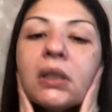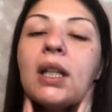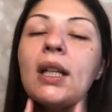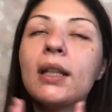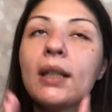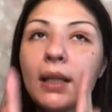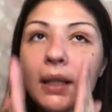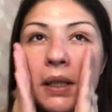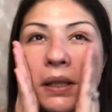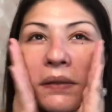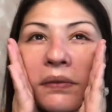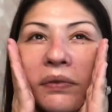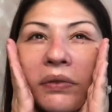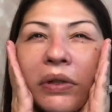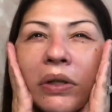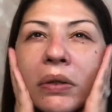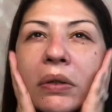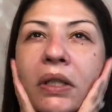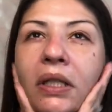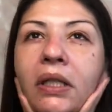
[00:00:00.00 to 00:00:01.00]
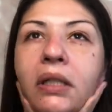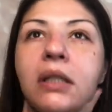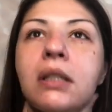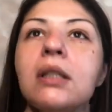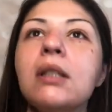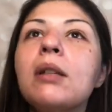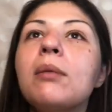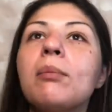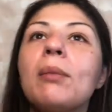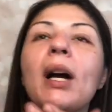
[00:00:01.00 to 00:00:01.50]
And then I've
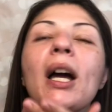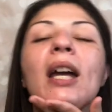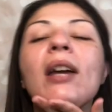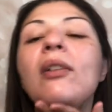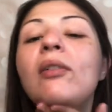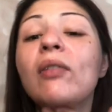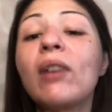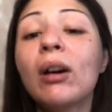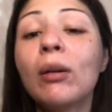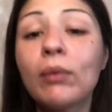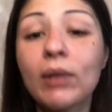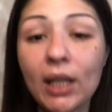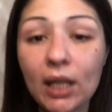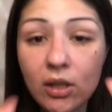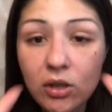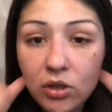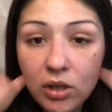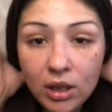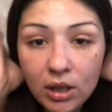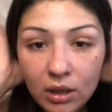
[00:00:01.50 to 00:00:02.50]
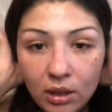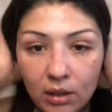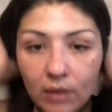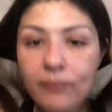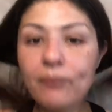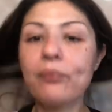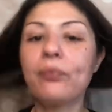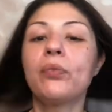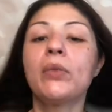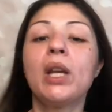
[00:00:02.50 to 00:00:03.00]
noticed my foundation
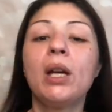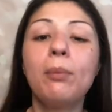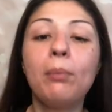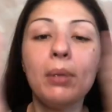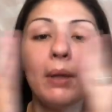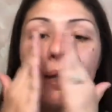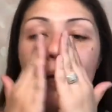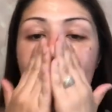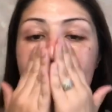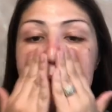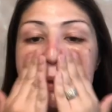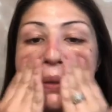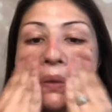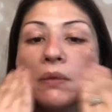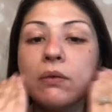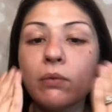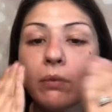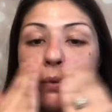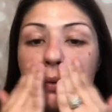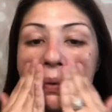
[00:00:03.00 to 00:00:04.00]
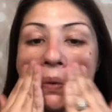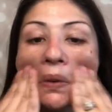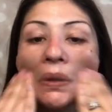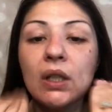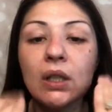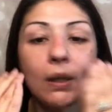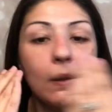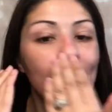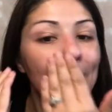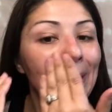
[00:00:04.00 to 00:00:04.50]
applies
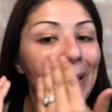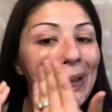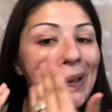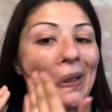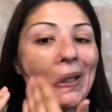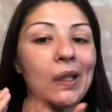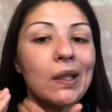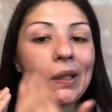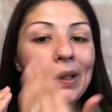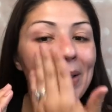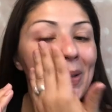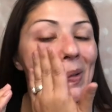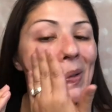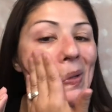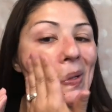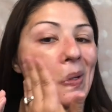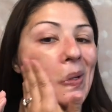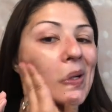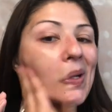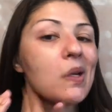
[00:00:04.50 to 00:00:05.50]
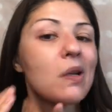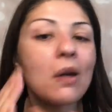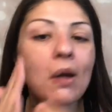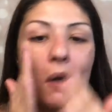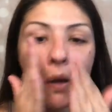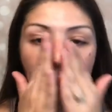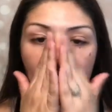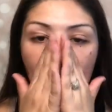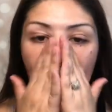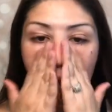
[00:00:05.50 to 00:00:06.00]
really, really good
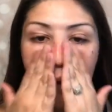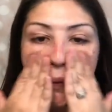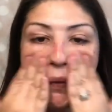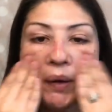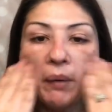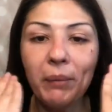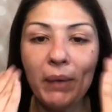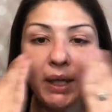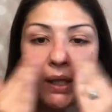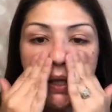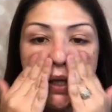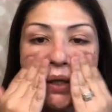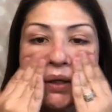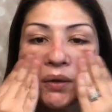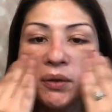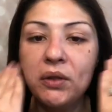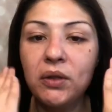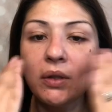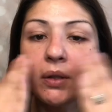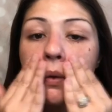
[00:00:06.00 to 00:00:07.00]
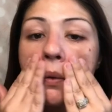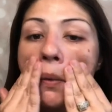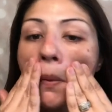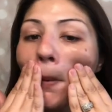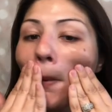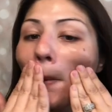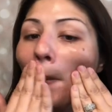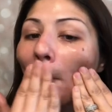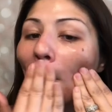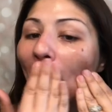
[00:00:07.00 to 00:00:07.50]
around my nose
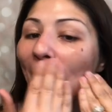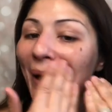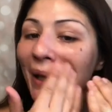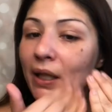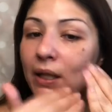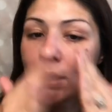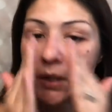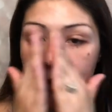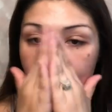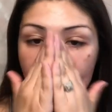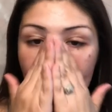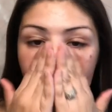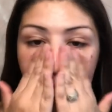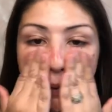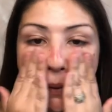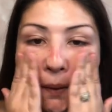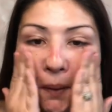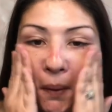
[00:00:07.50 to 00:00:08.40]
when I do it.